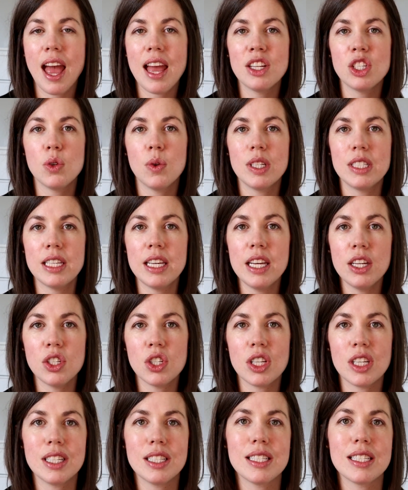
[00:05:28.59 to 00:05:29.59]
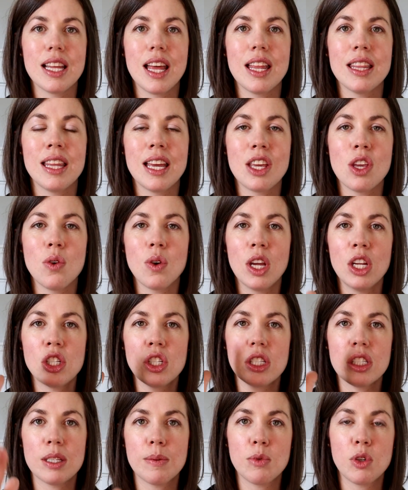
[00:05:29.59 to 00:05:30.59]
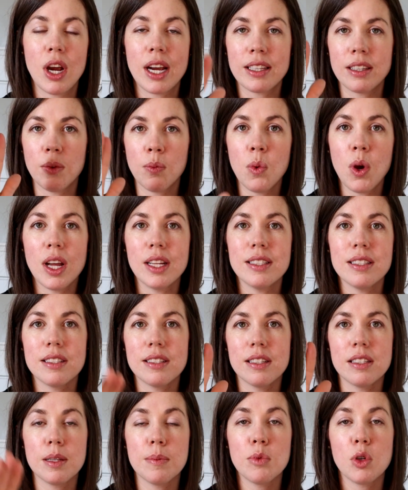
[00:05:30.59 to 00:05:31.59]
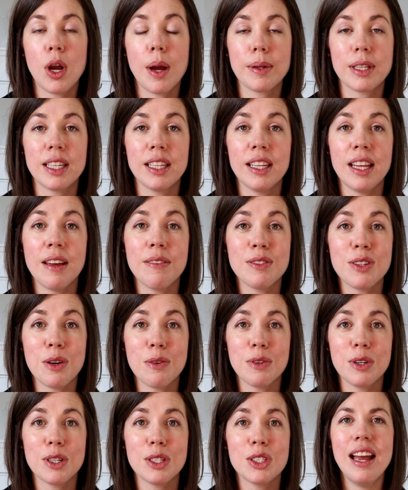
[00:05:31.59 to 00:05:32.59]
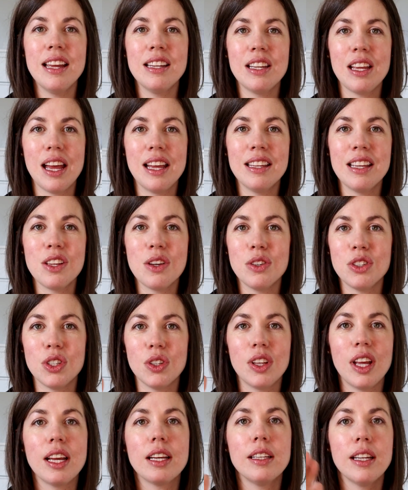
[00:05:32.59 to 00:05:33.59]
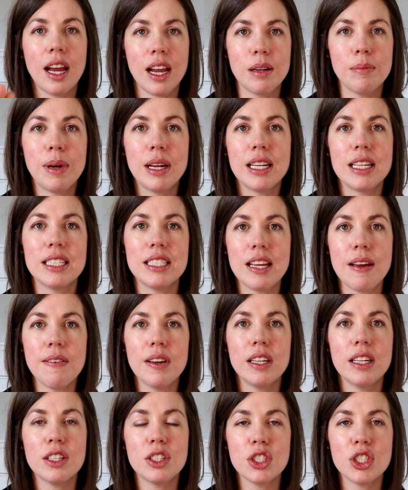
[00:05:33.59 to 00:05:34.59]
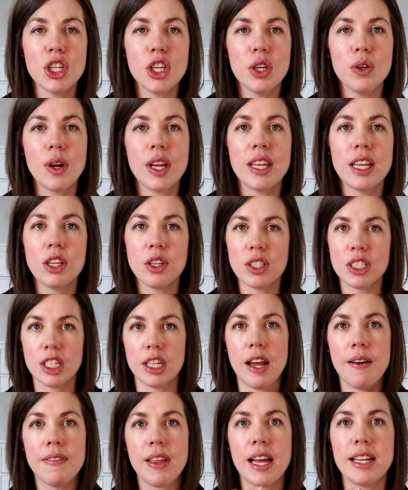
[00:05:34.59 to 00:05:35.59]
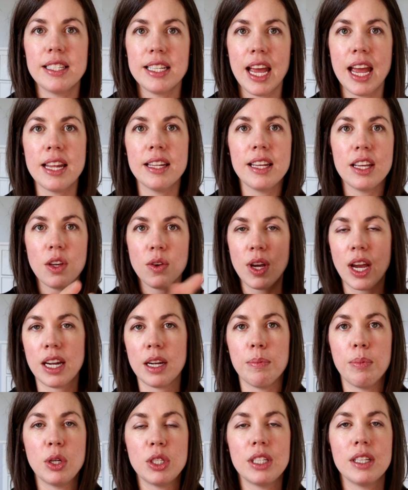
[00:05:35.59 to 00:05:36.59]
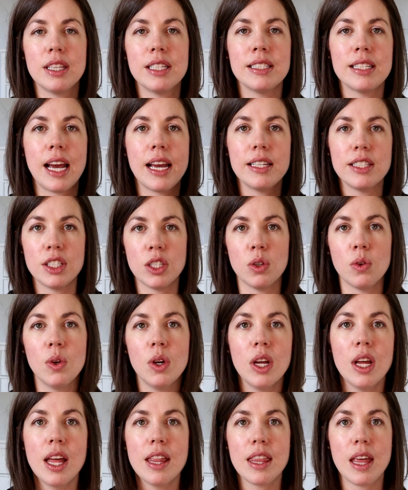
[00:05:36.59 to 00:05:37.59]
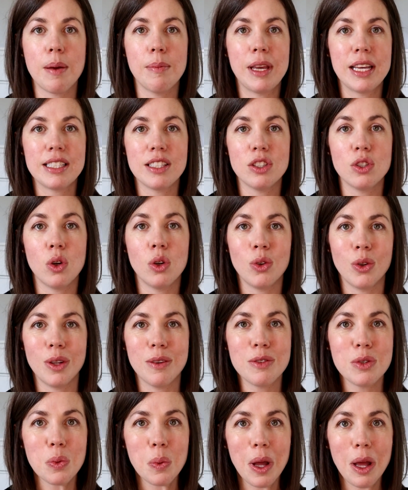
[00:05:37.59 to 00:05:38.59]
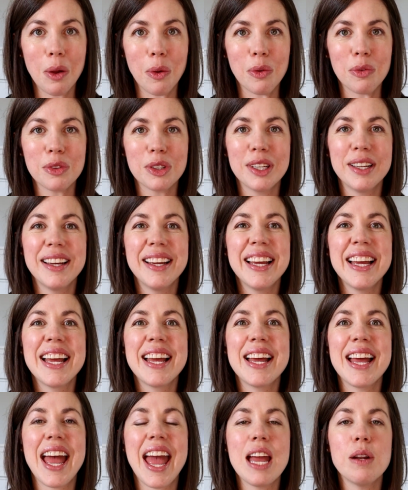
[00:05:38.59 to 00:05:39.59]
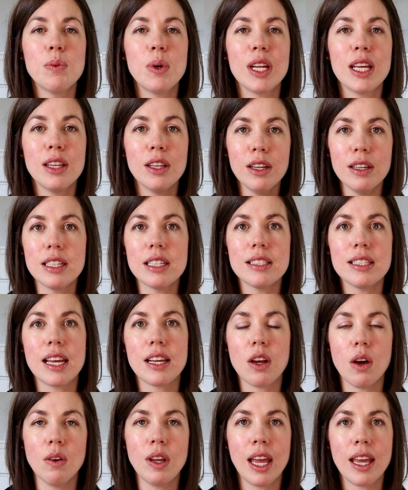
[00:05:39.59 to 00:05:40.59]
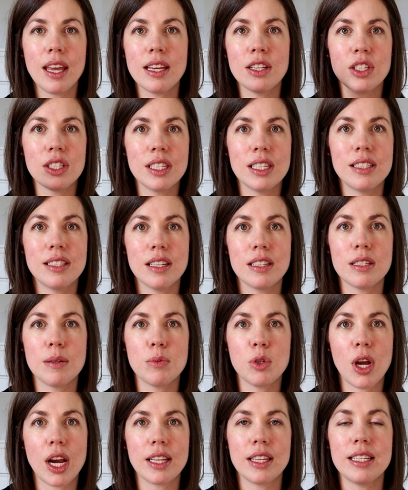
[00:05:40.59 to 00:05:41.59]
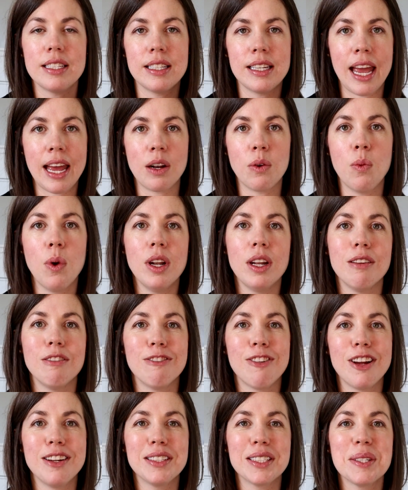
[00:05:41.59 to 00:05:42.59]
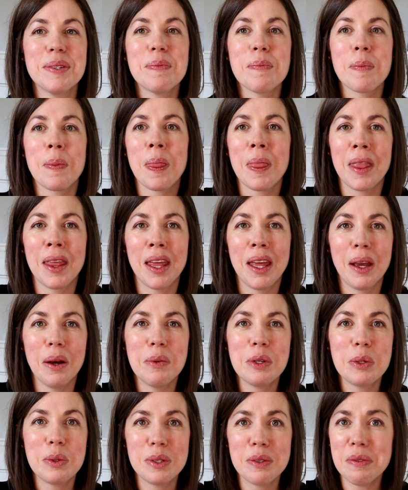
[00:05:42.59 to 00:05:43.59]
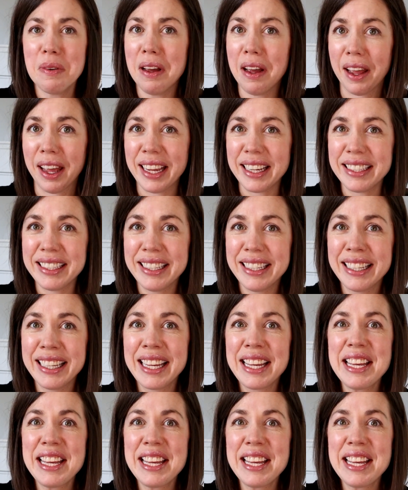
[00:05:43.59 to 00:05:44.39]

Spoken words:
And so it teaches that you can just subtract the ones, subtract the leftovers. And then you do like 9 minus 7 is 2, and then you still have that 10 that you kind of put to the side. So that makes a total of 12. And what he learned is like, okay, he just needs to subtract this and add a 1 in front, which was fine.